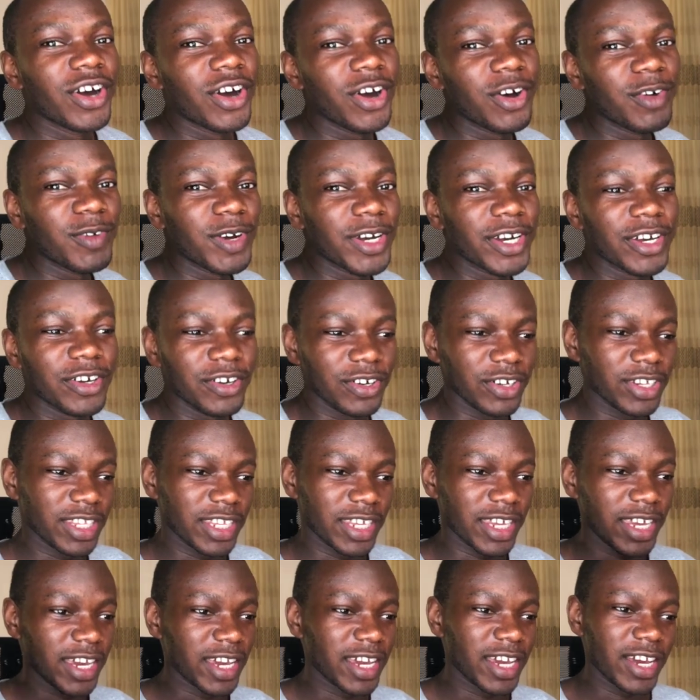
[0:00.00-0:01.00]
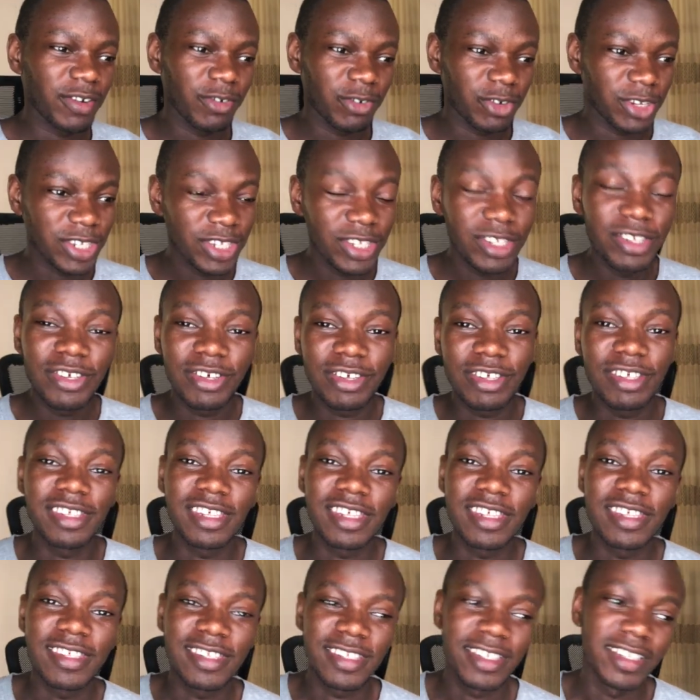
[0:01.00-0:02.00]
Oh my god, yeah, we're still
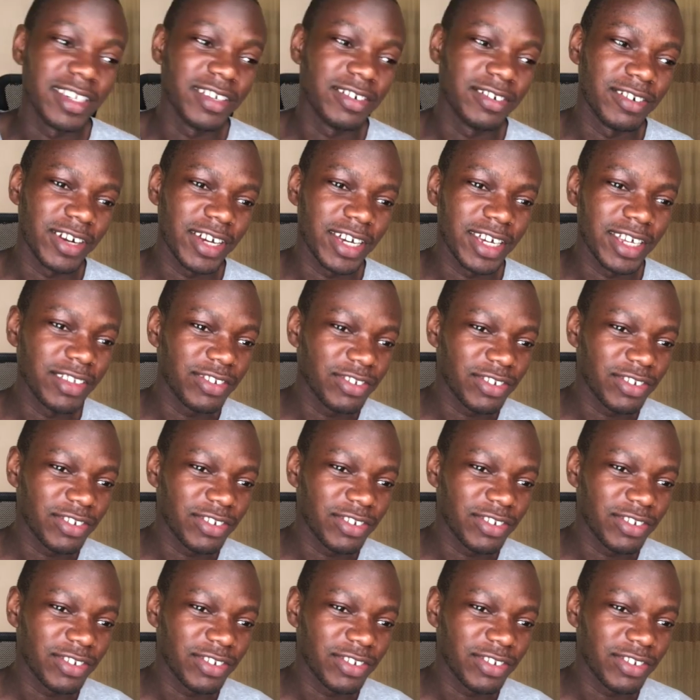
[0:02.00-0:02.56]
consistent, right?